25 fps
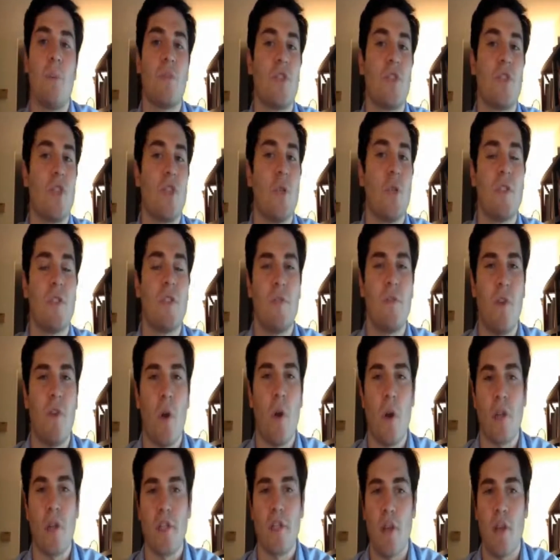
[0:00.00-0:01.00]
students at
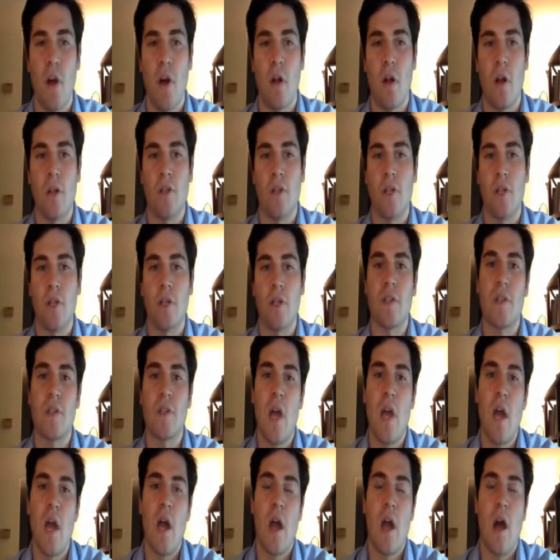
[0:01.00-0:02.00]
various colleges.
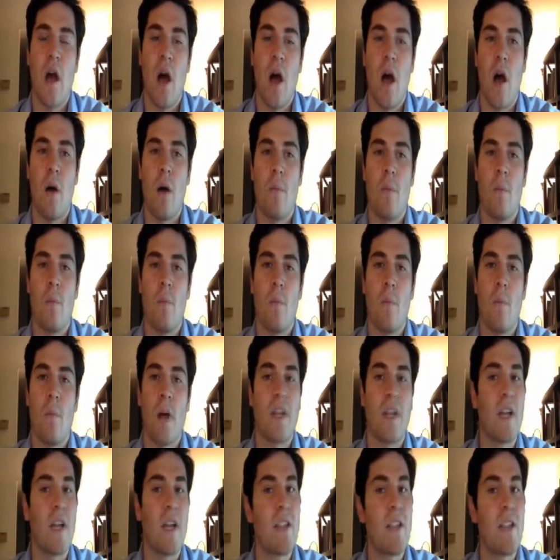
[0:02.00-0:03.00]

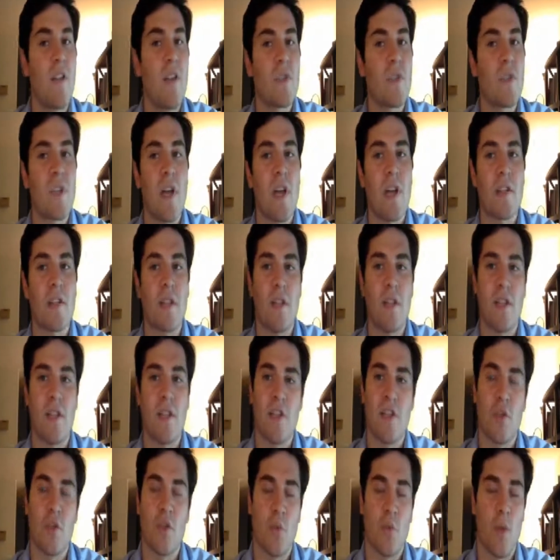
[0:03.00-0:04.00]
I'd like to emphasize that
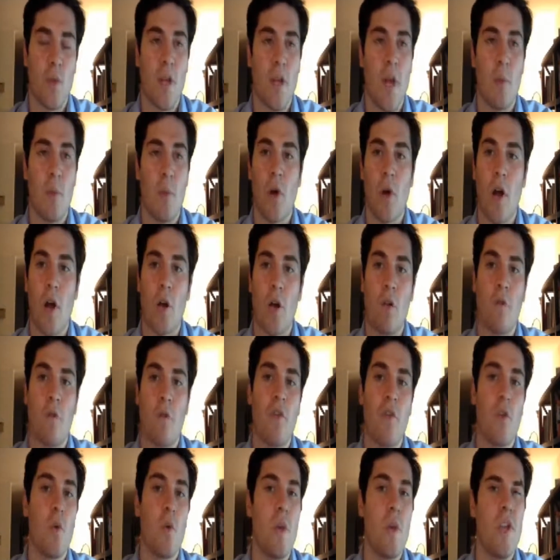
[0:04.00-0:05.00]
this is really a broad
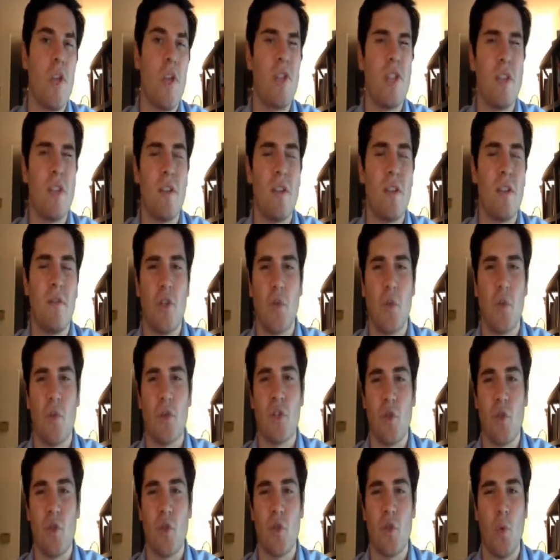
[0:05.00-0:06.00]
overview. Each
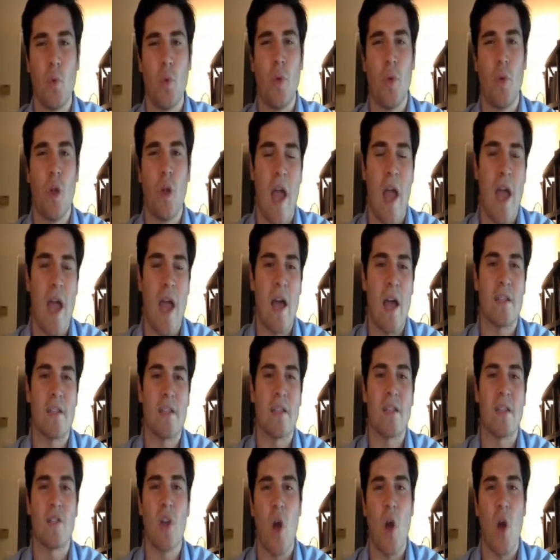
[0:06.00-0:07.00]
individual school has
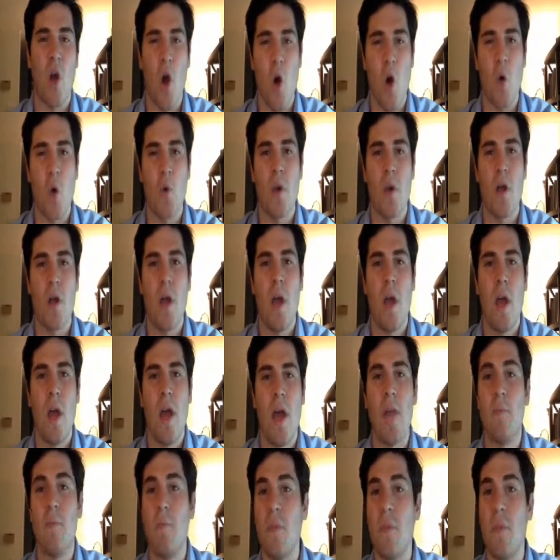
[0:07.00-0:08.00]
its own
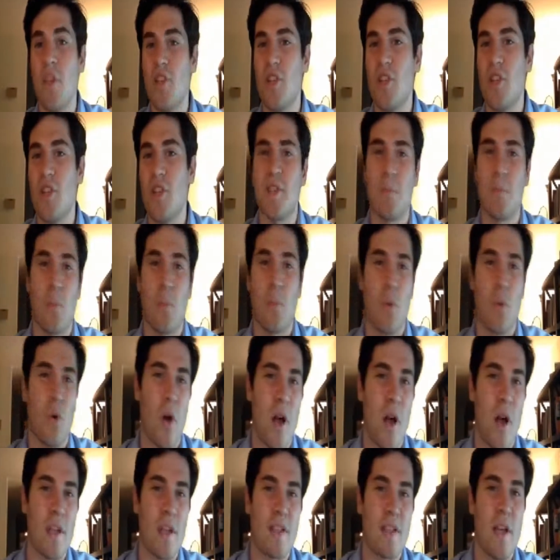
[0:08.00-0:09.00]
admissions
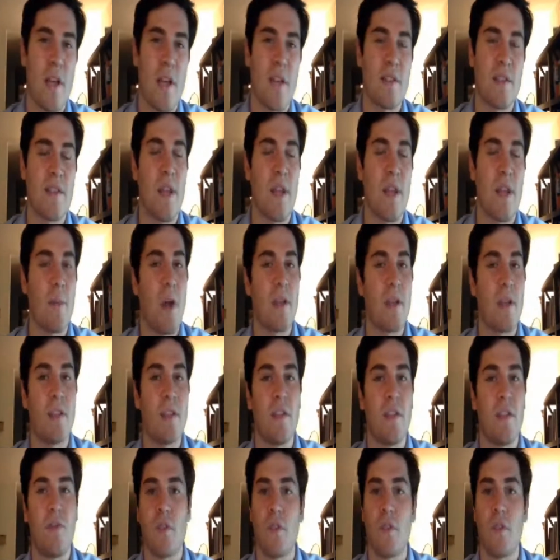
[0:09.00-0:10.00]
process that might
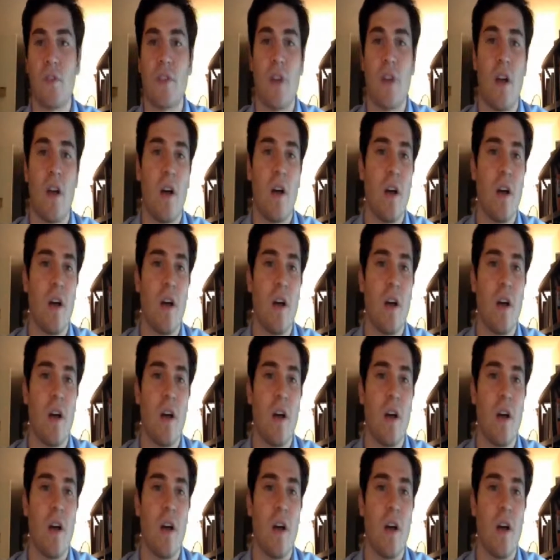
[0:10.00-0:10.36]
differ